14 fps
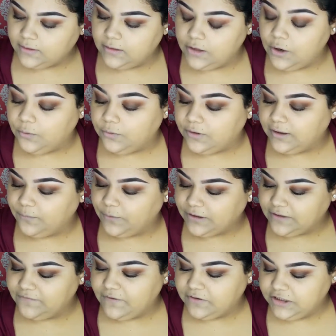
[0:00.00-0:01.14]
no, what
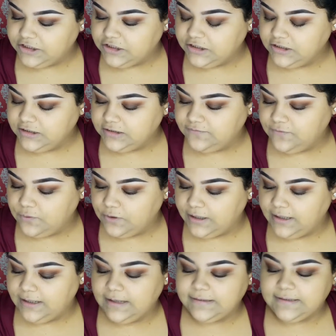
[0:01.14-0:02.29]
the foundation is for,
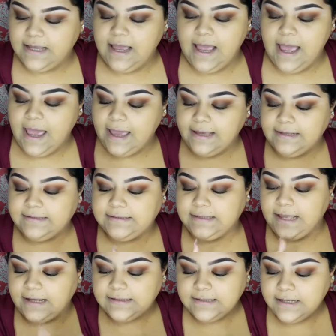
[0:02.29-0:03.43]
it's an
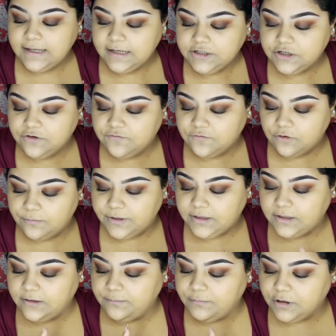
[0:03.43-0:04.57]
anti-aging
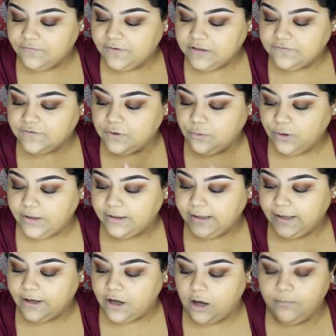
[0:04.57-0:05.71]
formula, perfect for oily
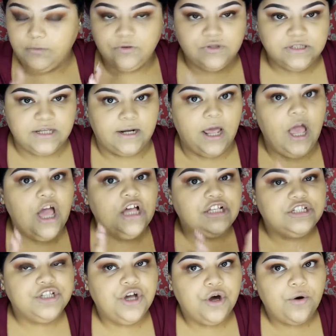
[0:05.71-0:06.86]
and combo skin.
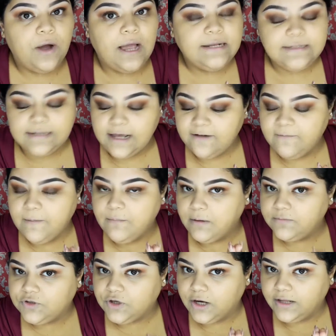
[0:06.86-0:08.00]
So I did have my
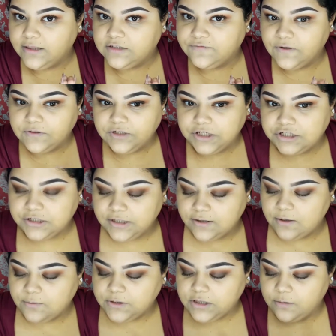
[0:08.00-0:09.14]
mom try this foundation. Now
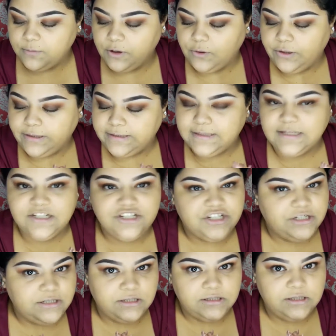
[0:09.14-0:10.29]
that we're talking about oily skin,
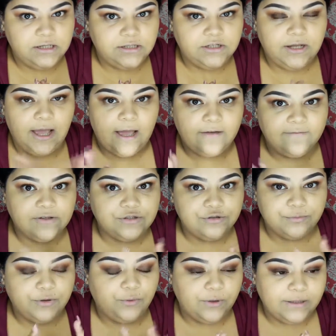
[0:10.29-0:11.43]
she does have
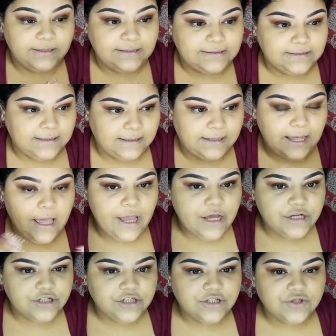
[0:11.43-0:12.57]
super oily skin.
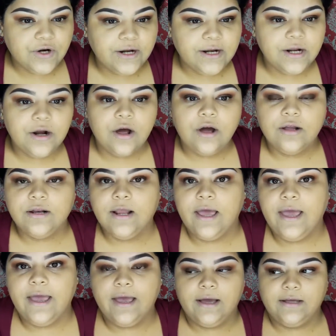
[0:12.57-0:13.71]
She tried it on,
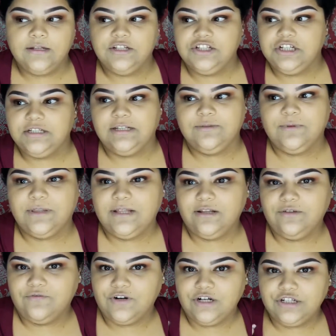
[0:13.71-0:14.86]
and she says within
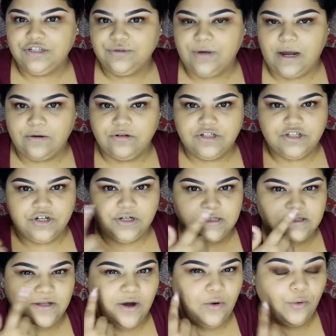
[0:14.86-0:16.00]
the first 2 hours she already
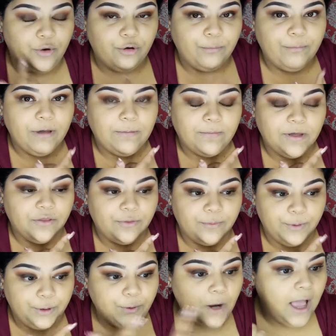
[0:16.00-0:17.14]
saw oil peeping
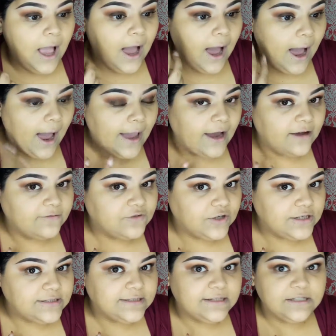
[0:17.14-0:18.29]
through. I have
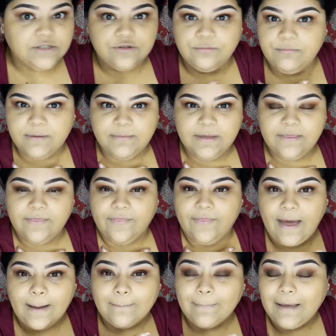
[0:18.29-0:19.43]
dry skin, so maybe
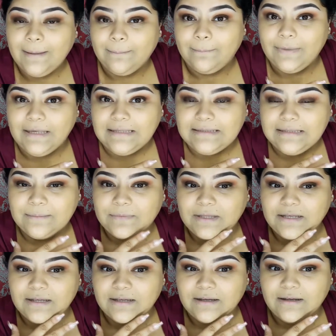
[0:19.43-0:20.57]
that might be
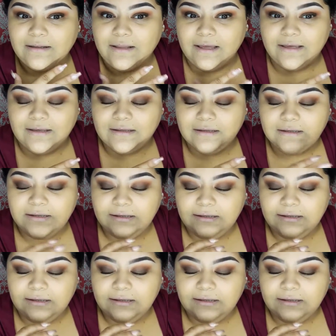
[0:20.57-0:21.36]
something like